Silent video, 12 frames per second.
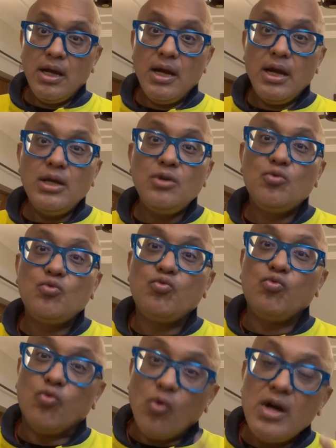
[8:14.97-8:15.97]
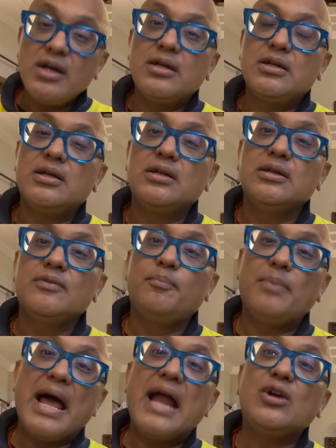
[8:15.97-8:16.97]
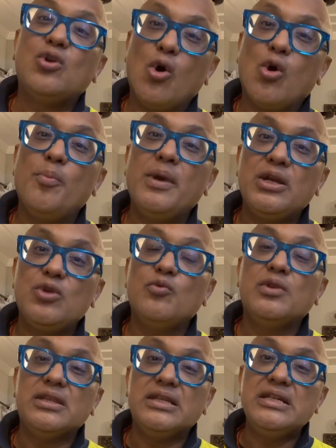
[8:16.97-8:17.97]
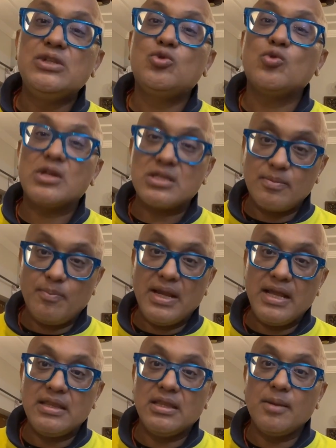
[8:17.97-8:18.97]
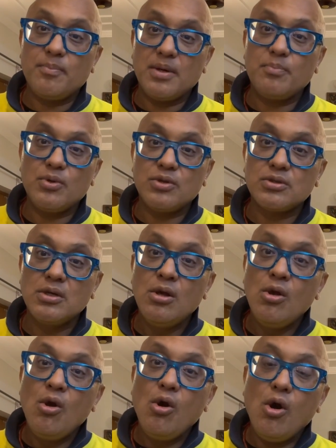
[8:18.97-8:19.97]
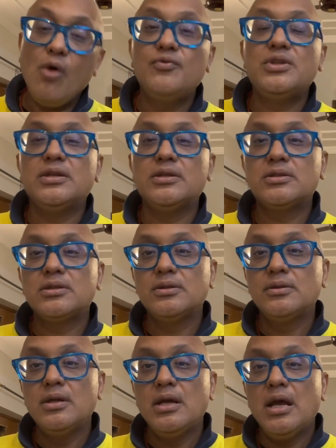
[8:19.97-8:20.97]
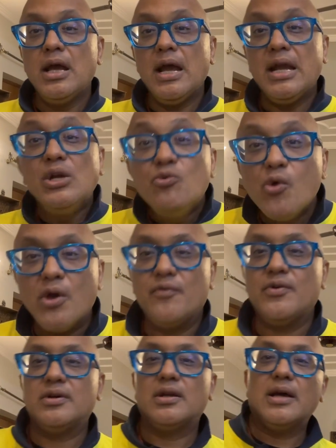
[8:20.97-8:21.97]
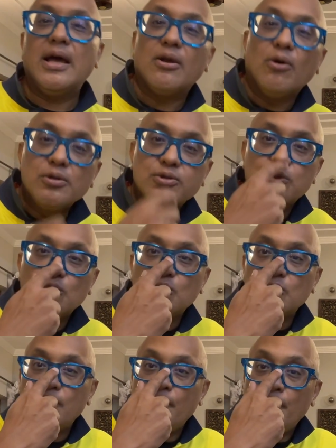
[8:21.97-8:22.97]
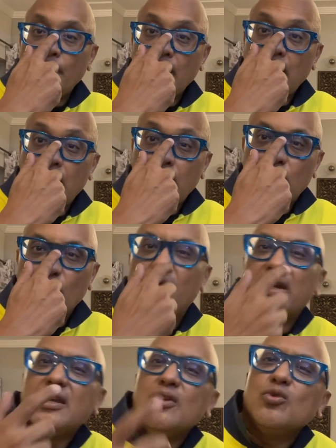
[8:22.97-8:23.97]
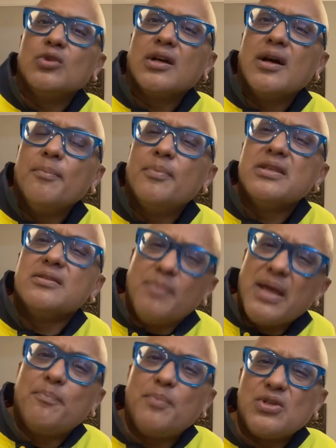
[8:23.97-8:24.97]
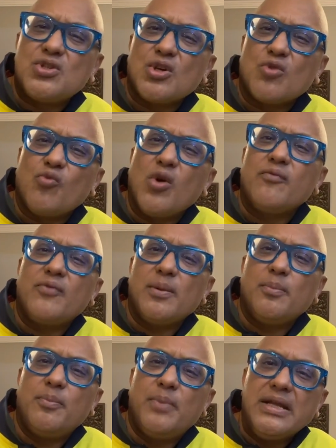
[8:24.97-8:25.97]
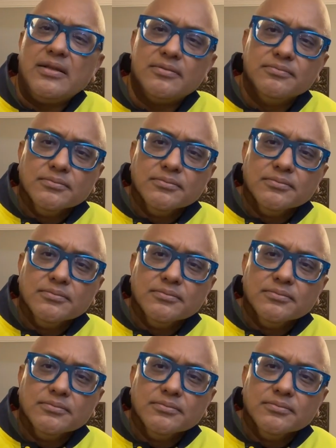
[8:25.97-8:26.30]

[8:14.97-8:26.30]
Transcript: It work plan document you will need to explain the purpose of this endeavor and also to fit into the company's big picture, what will bring